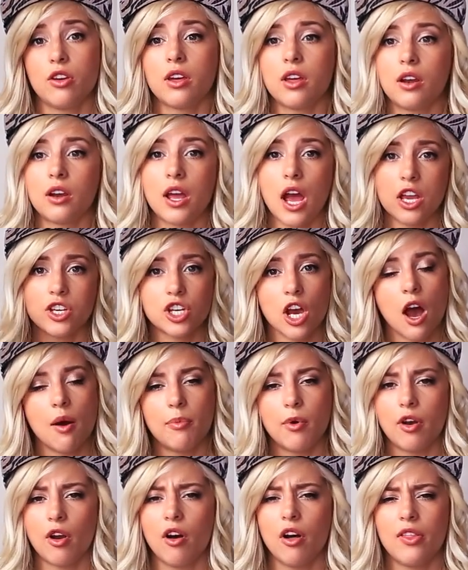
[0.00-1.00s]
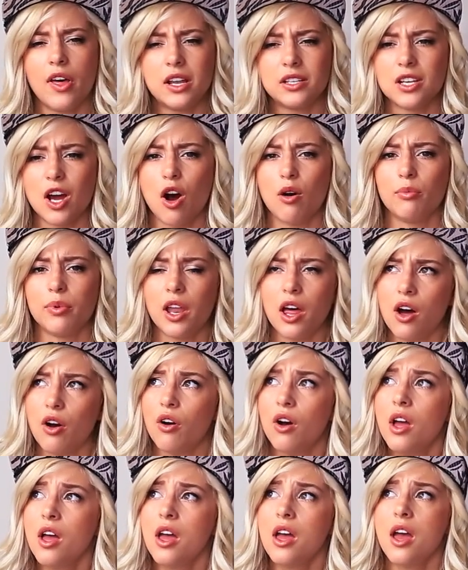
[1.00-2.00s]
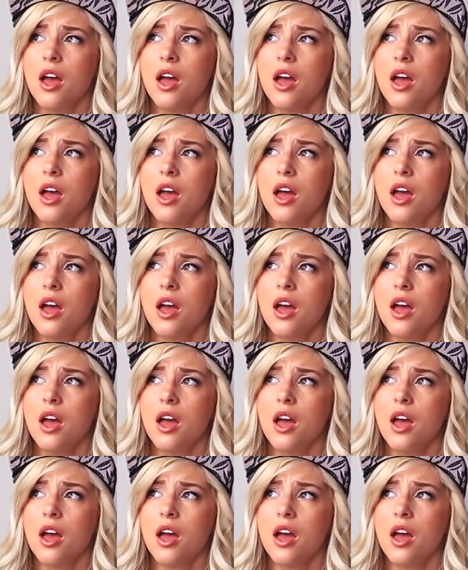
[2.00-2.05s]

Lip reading: You can catch up on all that down below.